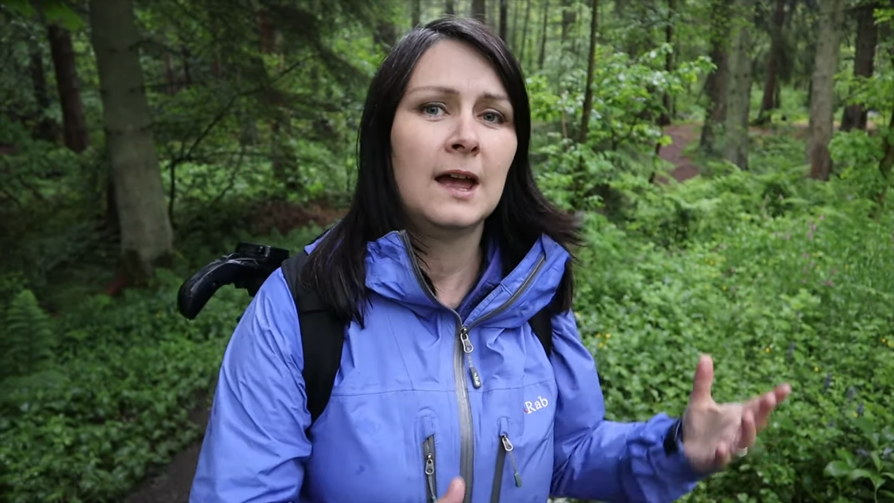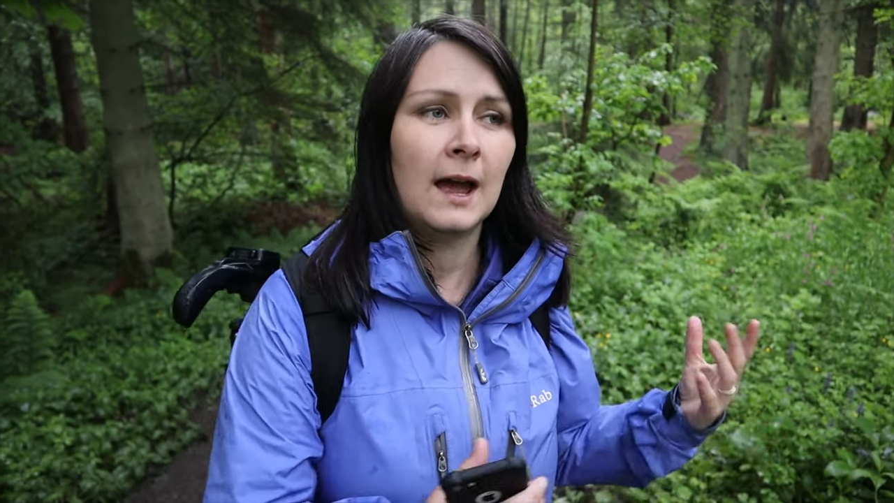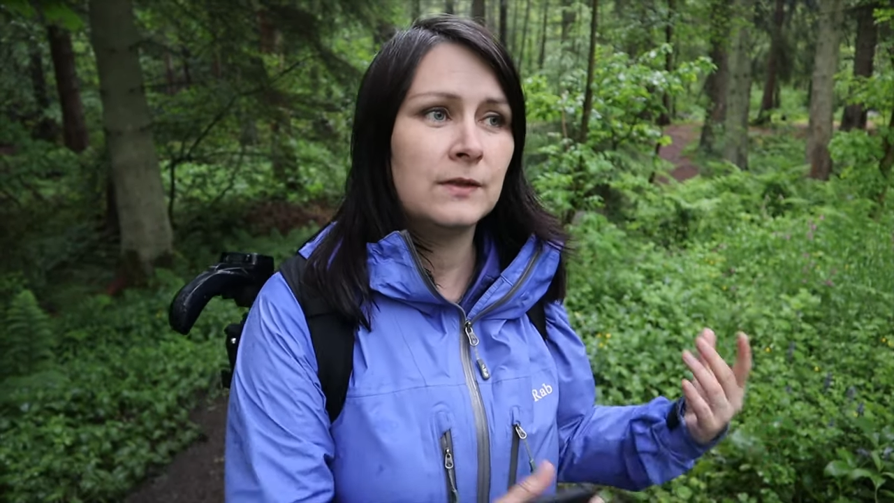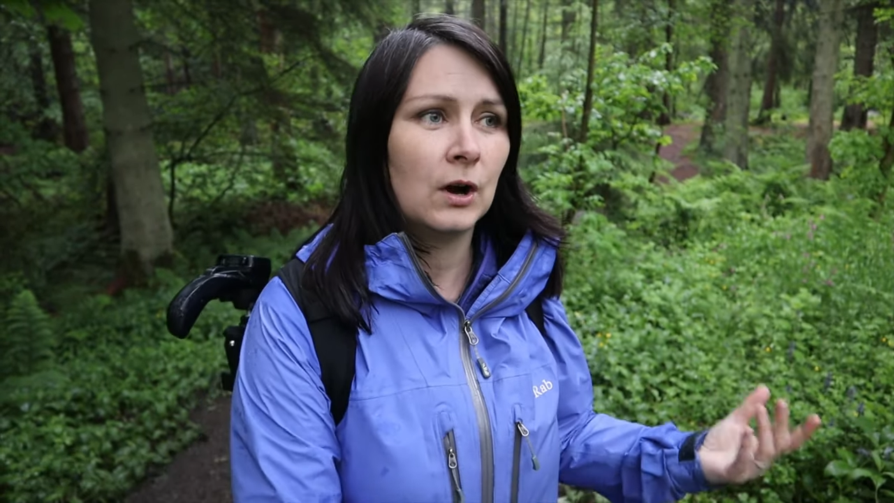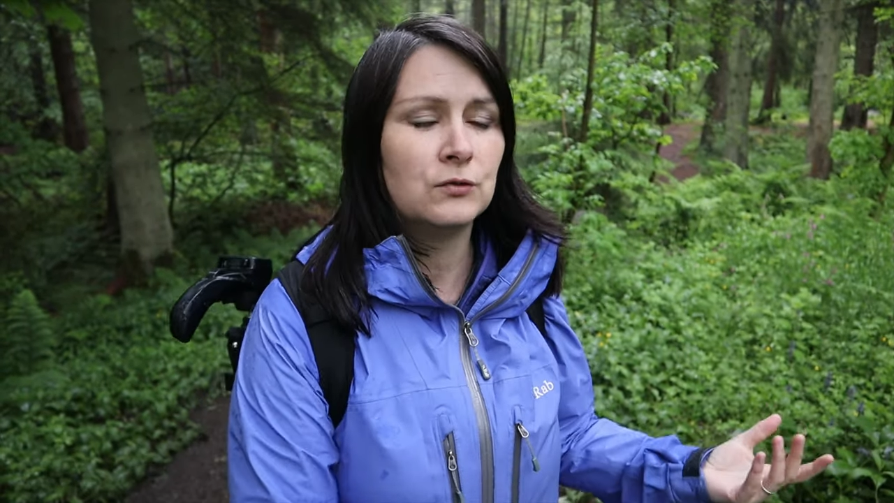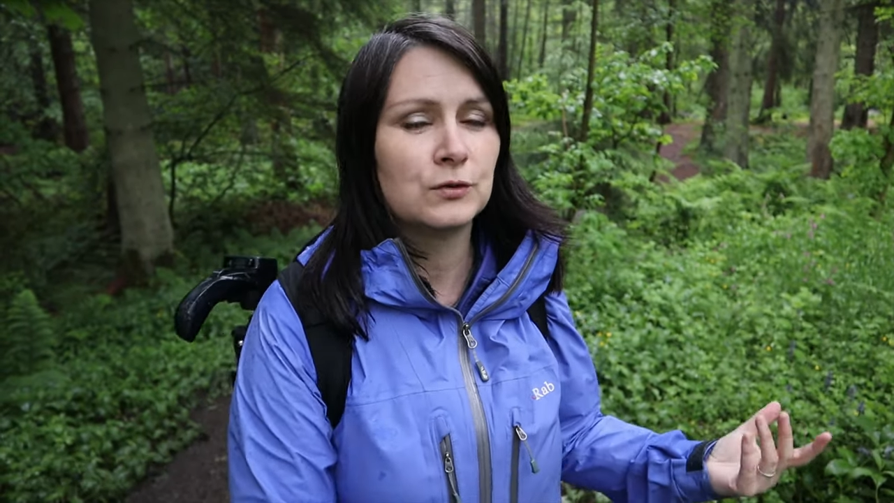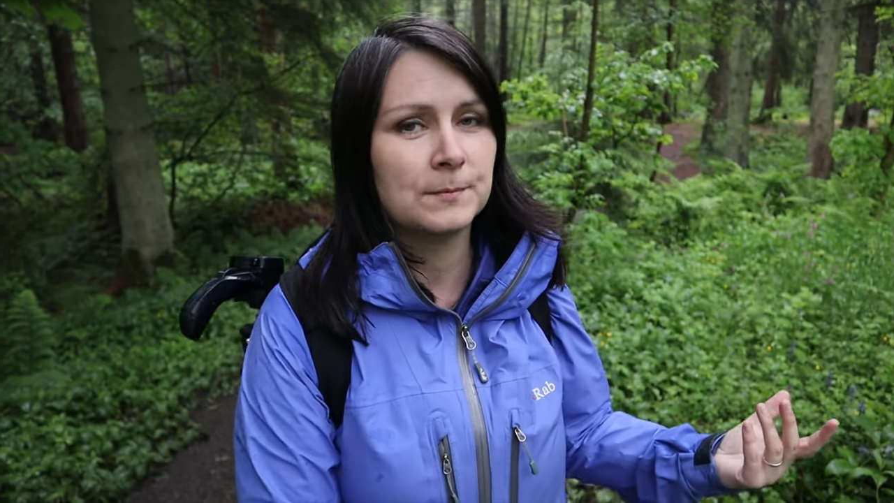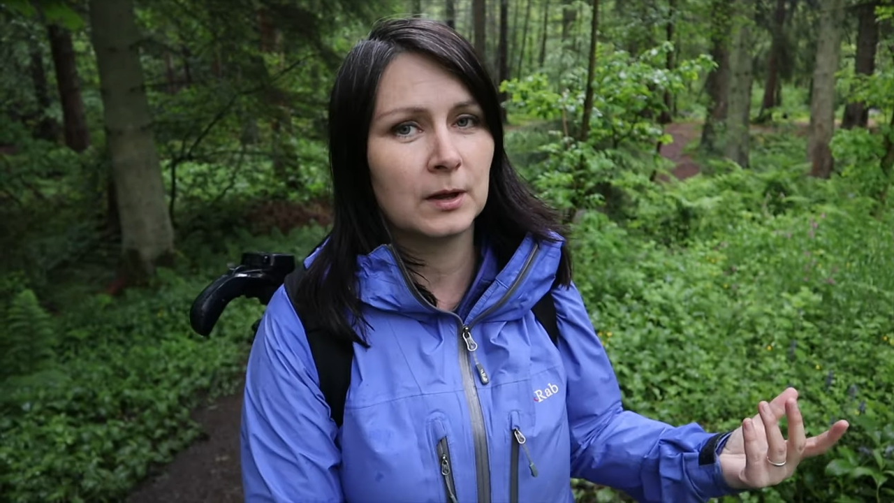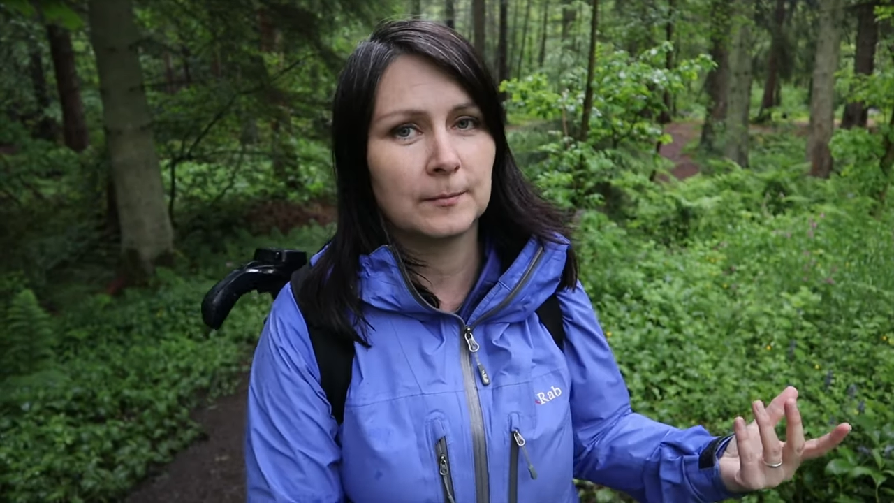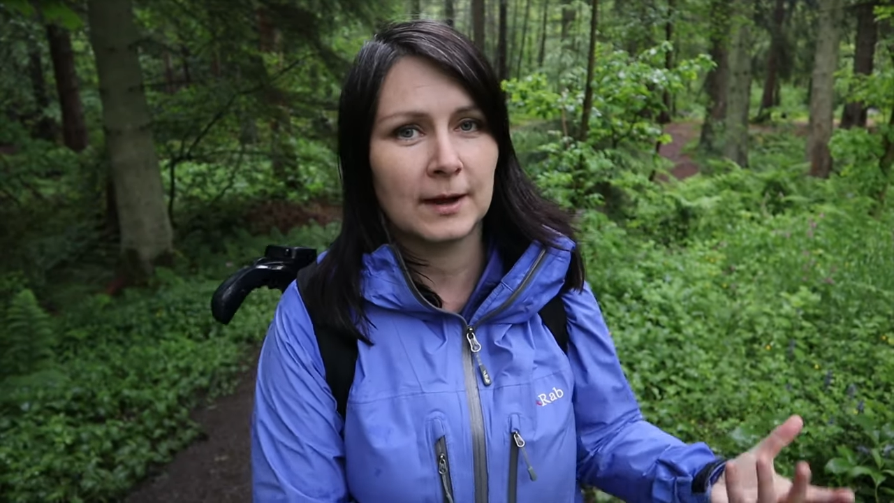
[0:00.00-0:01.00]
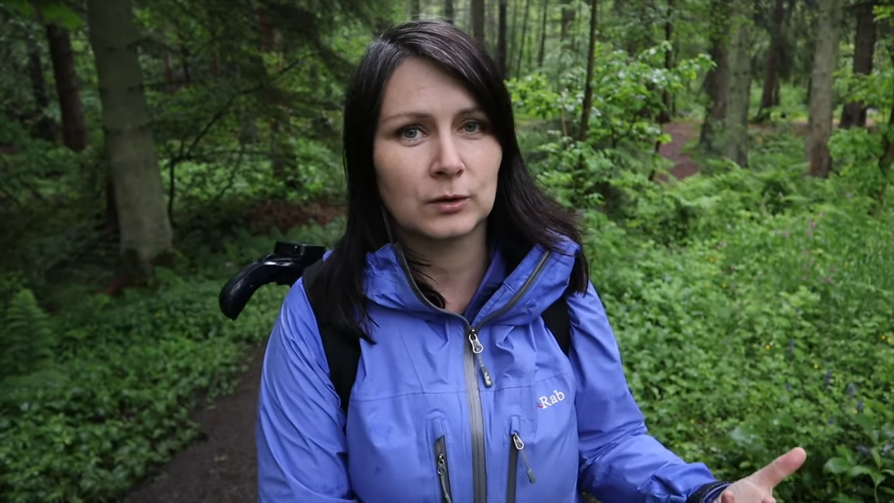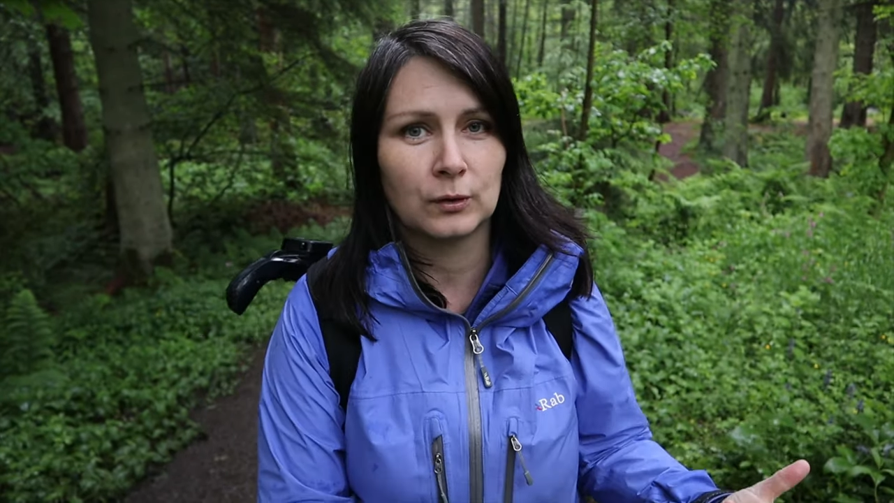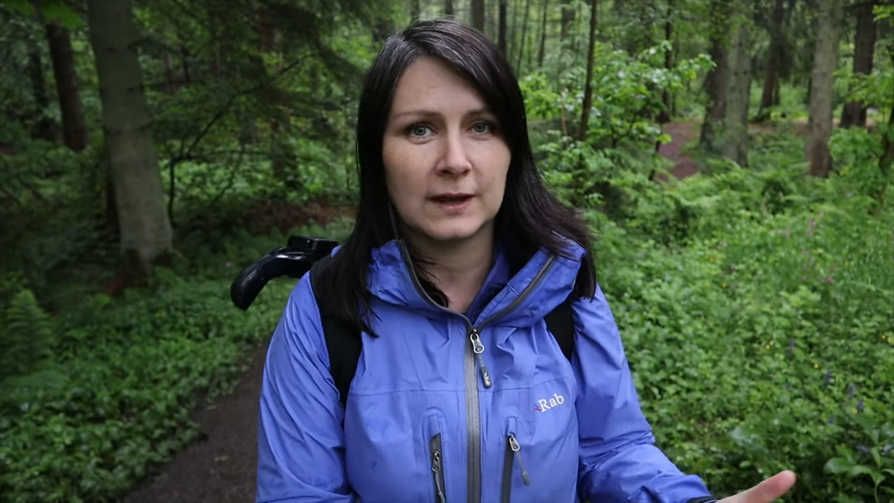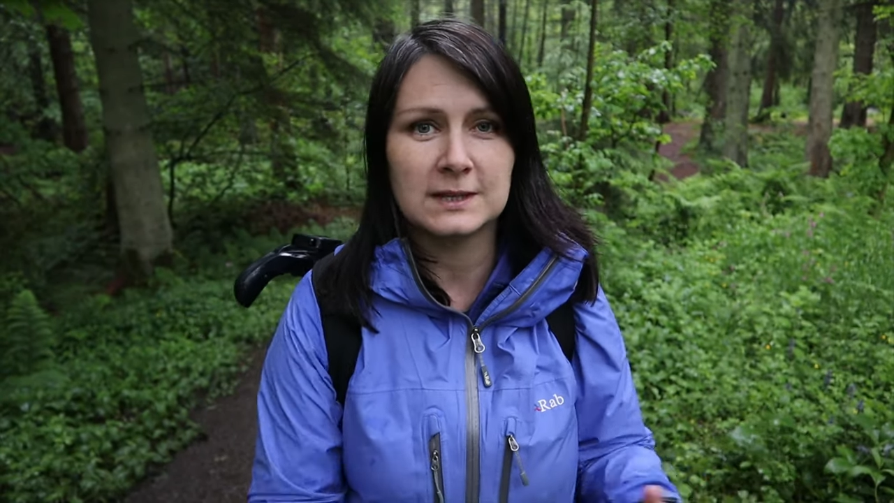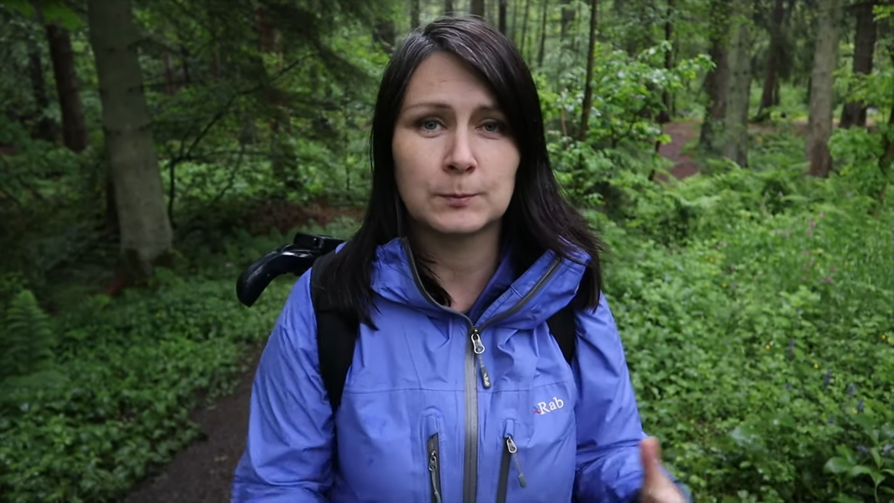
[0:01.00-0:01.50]
and the 100mm macro
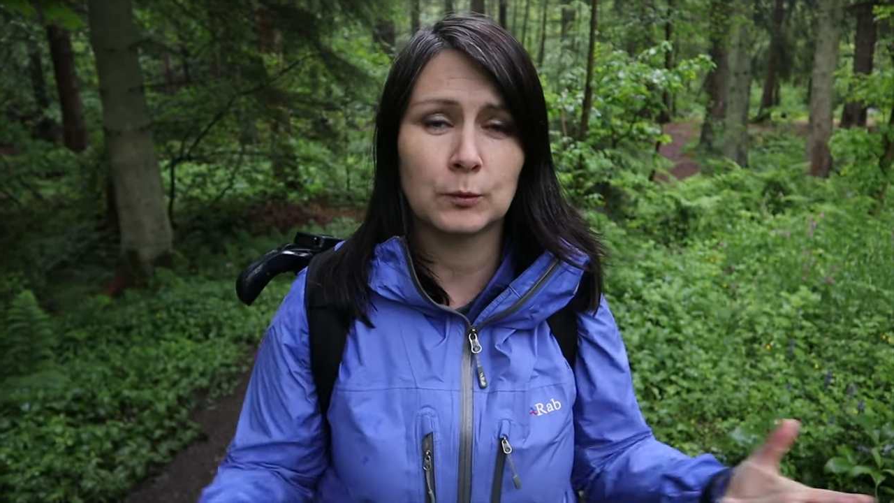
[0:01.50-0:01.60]
lens,